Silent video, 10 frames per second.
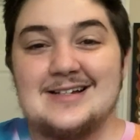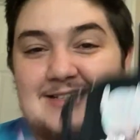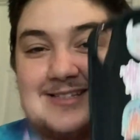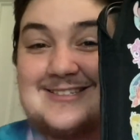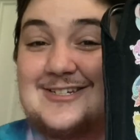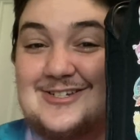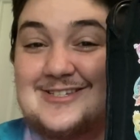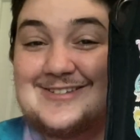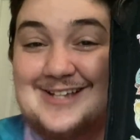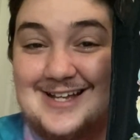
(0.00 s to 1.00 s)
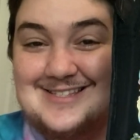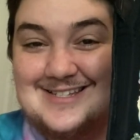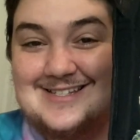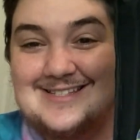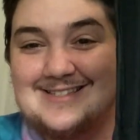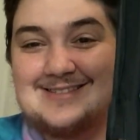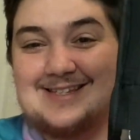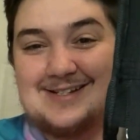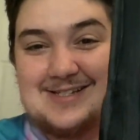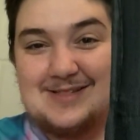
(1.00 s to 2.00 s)
Stitch's cousins, the
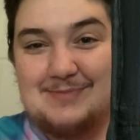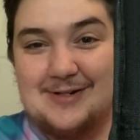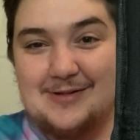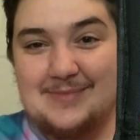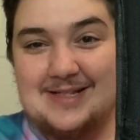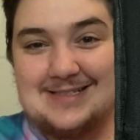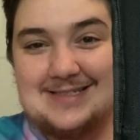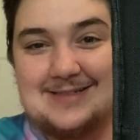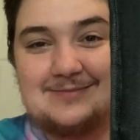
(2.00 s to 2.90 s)
Experiments.